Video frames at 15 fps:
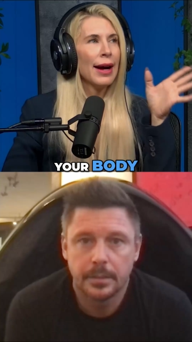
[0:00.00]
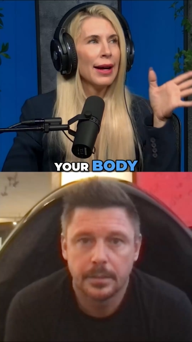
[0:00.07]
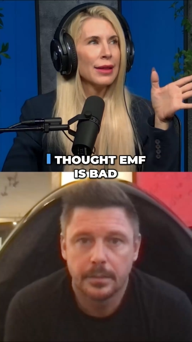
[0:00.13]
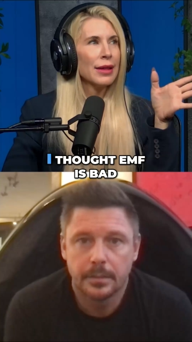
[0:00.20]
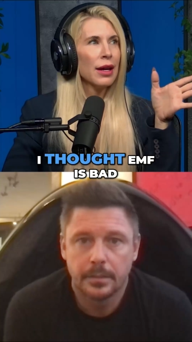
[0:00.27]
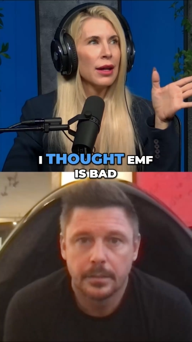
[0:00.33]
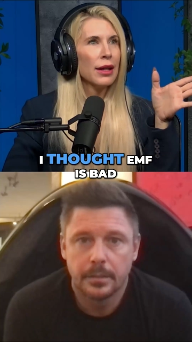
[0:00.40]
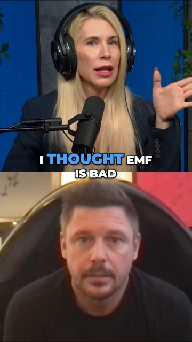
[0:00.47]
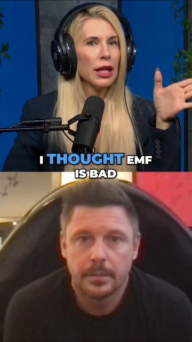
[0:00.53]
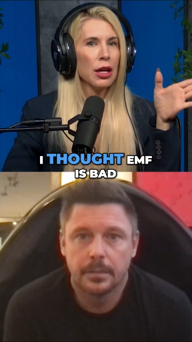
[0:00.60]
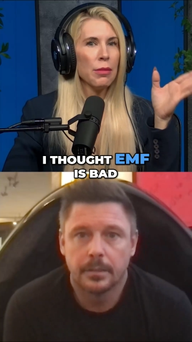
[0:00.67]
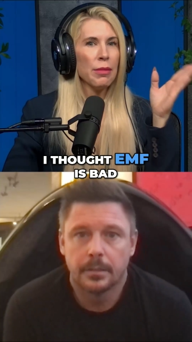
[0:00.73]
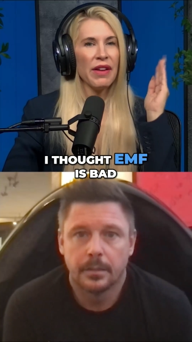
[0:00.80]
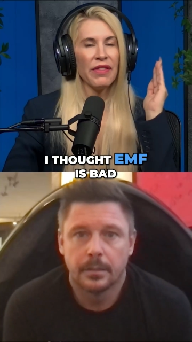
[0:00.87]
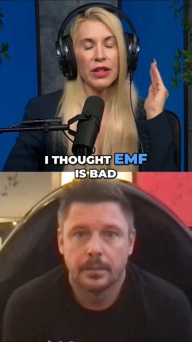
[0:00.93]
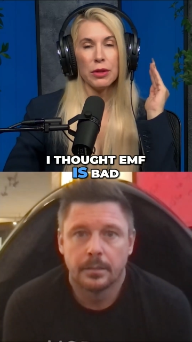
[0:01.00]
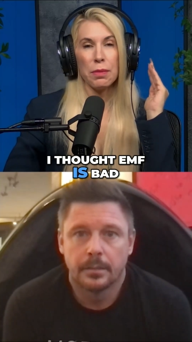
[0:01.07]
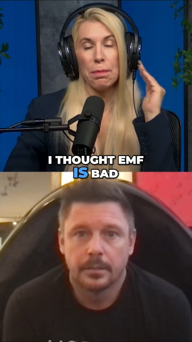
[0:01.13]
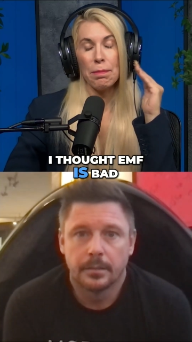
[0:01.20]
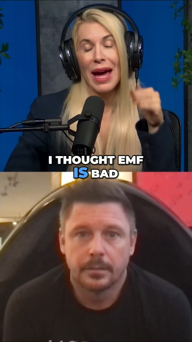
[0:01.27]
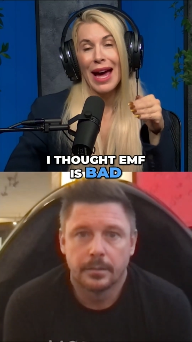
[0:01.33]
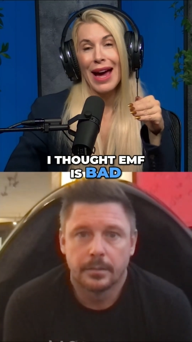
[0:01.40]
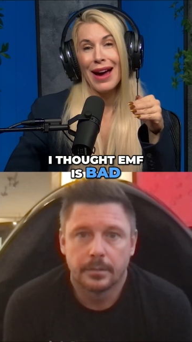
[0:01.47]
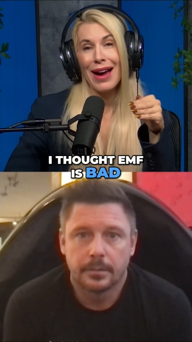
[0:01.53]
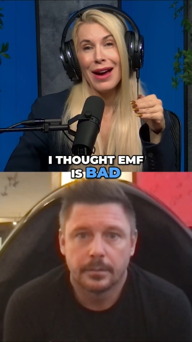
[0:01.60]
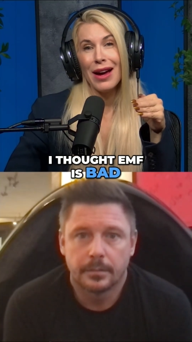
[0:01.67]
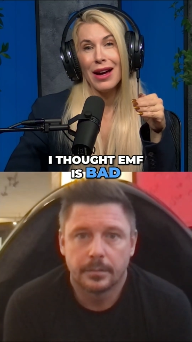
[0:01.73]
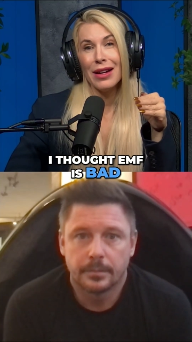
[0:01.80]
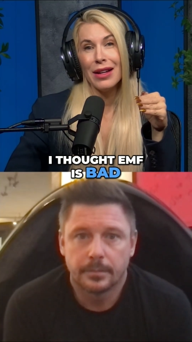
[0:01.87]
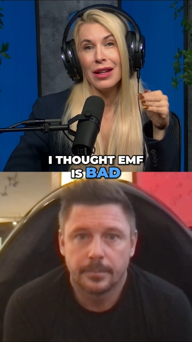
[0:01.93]
Speaker 1: I thought EMF is
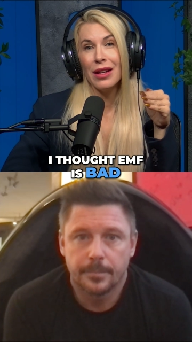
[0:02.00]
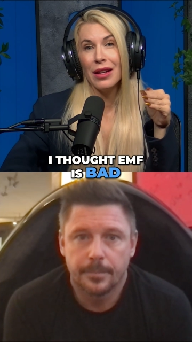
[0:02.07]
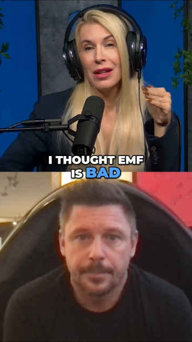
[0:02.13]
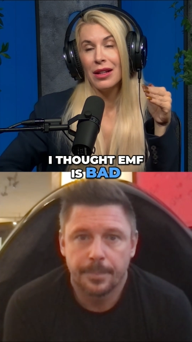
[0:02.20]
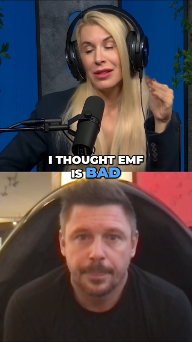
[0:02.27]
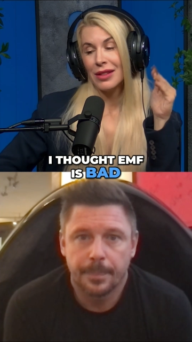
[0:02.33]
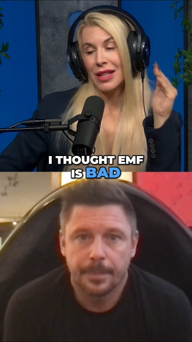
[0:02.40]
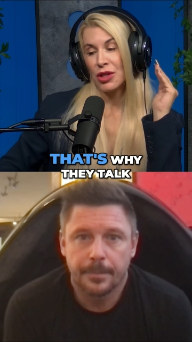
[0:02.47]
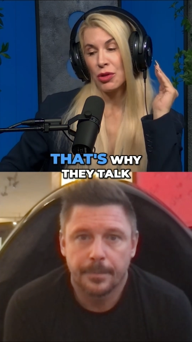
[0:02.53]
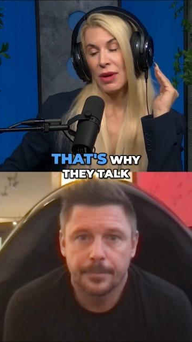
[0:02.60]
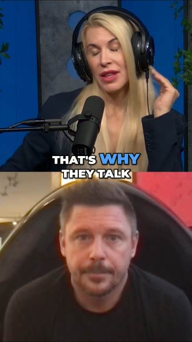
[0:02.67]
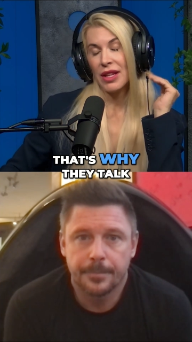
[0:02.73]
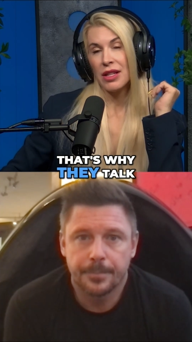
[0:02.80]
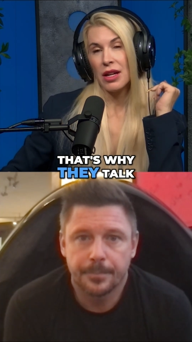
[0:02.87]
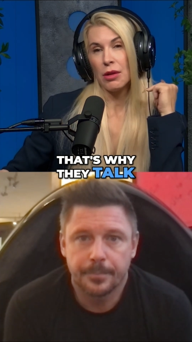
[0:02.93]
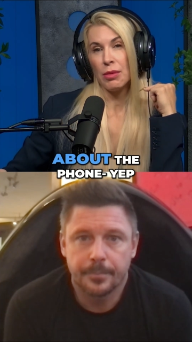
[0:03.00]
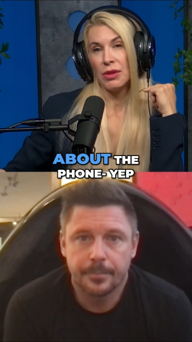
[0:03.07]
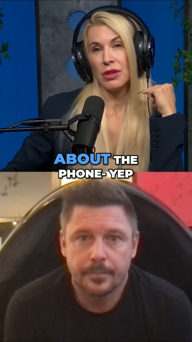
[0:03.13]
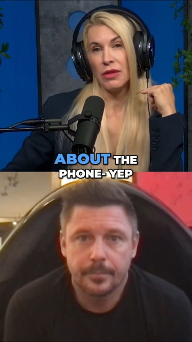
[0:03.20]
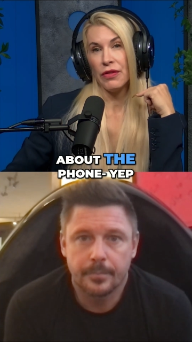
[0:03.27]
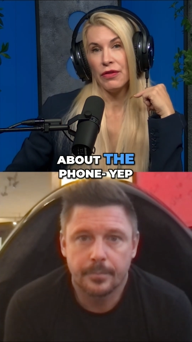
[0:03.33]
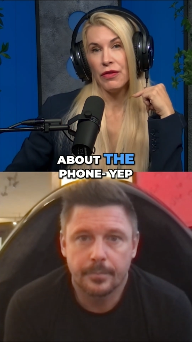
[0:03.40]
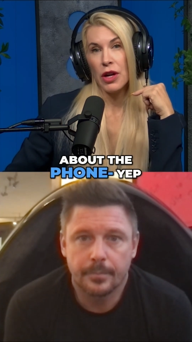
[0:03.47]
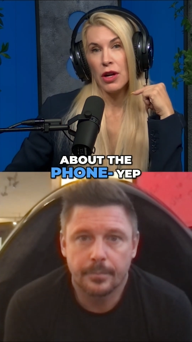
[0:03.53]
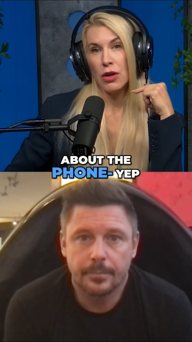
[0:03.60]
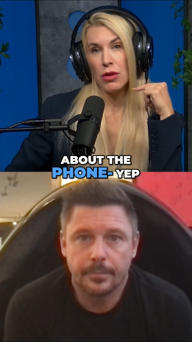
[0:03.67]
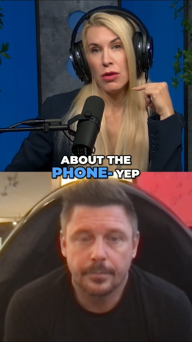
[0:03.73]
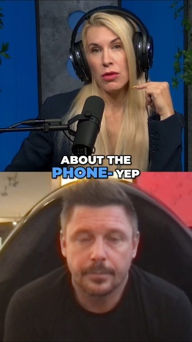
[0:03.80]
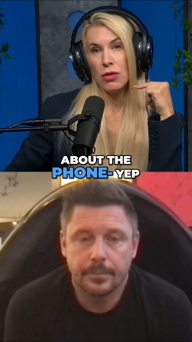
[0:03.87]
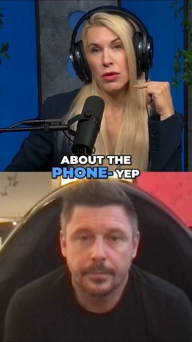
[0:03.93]
bad. That's why they talk about the
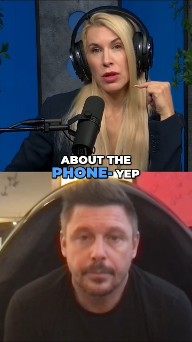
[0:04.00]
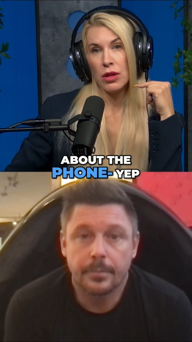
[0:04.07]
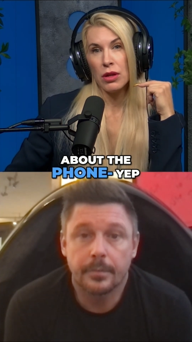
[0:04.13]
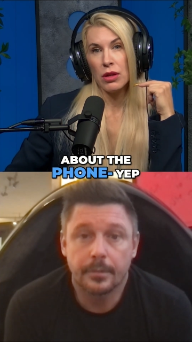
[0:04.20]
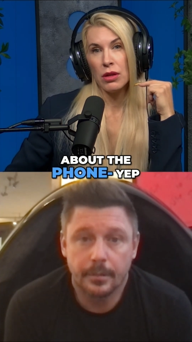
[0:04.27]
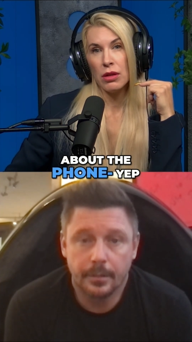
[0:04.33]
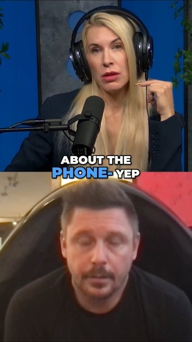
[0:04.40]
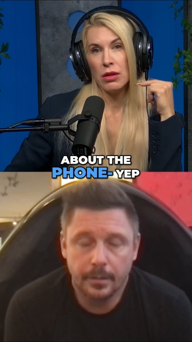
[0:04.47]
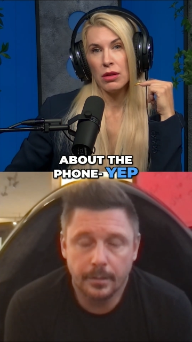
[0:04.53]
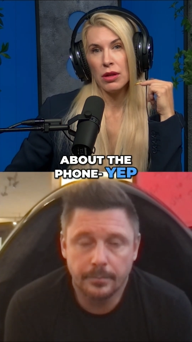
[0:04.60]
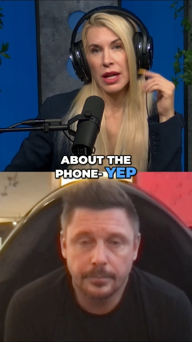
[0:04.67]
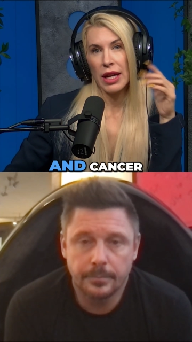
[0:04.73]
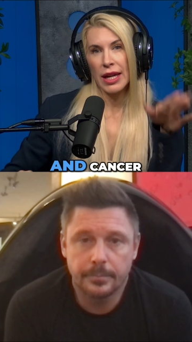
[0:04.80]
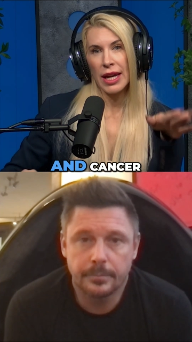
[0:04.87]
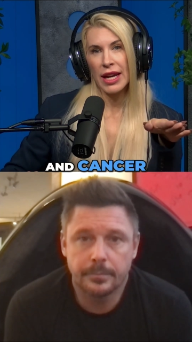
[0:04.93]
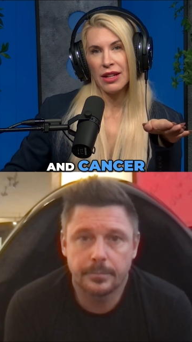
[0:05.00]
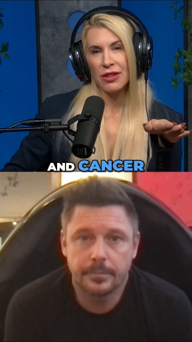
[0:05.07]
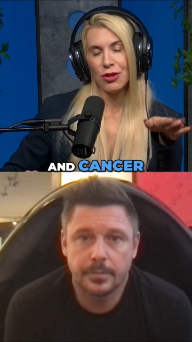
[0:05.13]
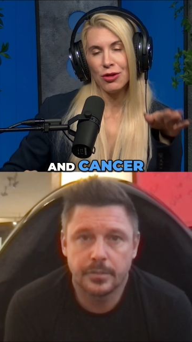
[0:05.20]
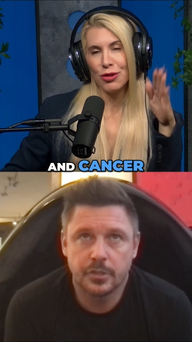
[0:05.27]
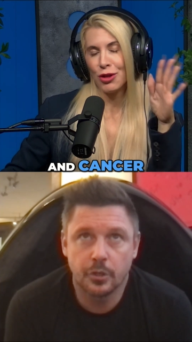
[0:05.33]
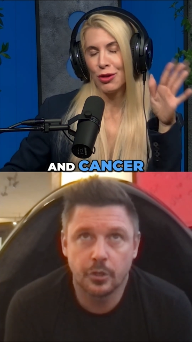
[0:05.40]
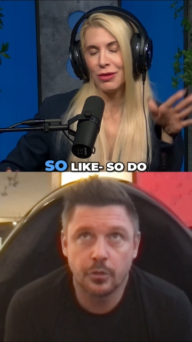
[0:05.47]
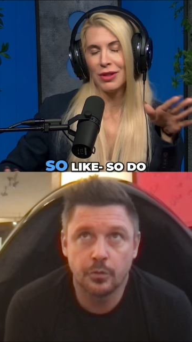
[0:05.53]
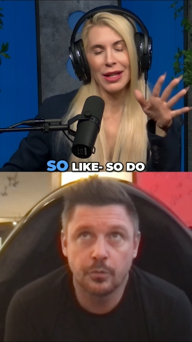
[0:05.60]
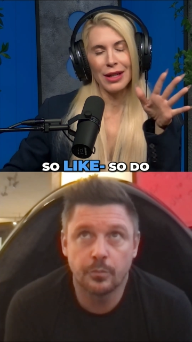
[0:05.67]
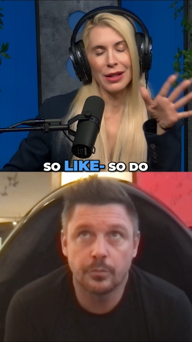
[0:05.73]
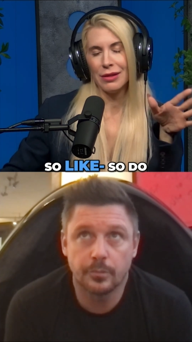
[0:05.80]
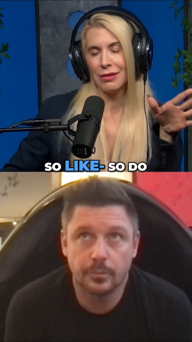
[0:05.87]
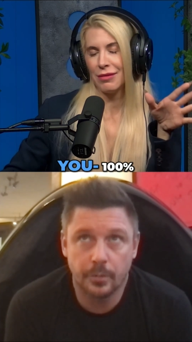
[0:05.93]
phone yep. and cancer. So, so
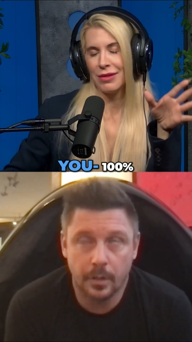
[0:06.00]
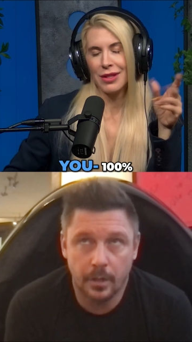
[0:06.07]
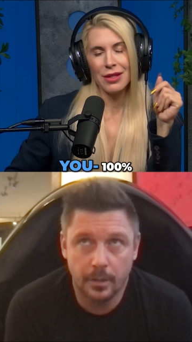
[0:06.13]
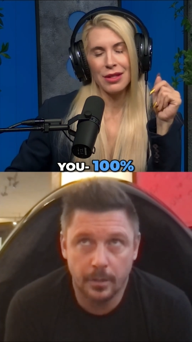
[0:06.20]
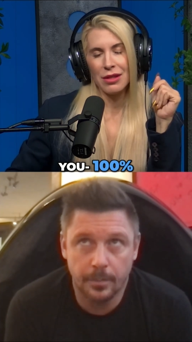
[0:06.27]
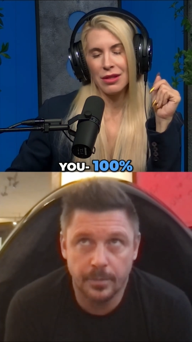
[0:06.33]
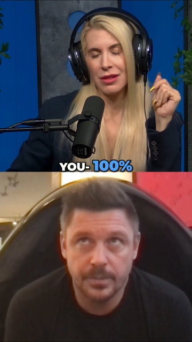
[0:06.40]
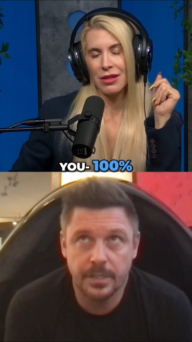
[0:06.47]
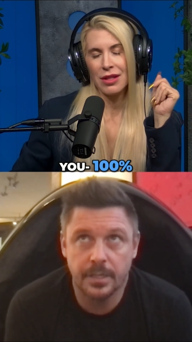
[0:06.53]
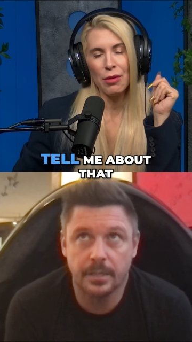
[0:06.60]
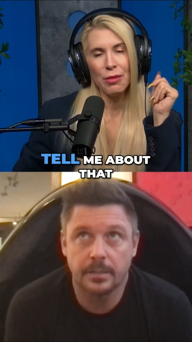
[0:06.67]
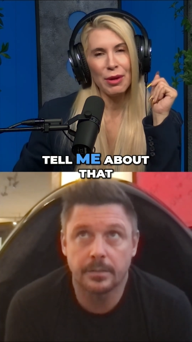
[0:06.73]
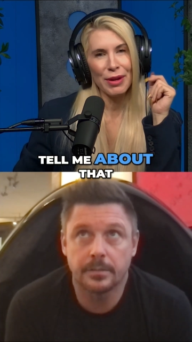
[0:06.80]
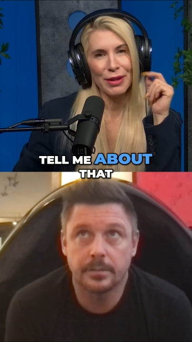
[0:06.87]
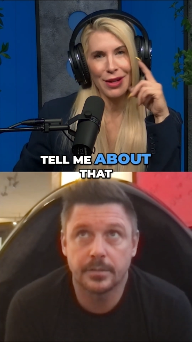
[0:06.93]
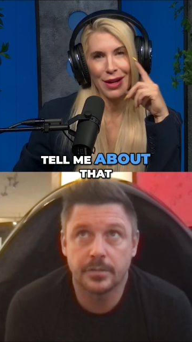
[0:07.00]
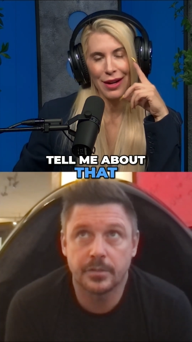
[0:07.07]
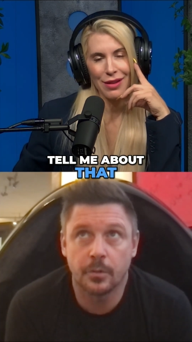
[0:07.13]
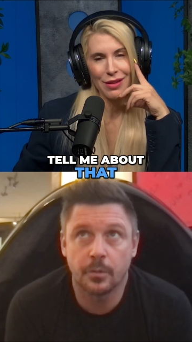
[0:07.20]
like, 100%. tell me about that.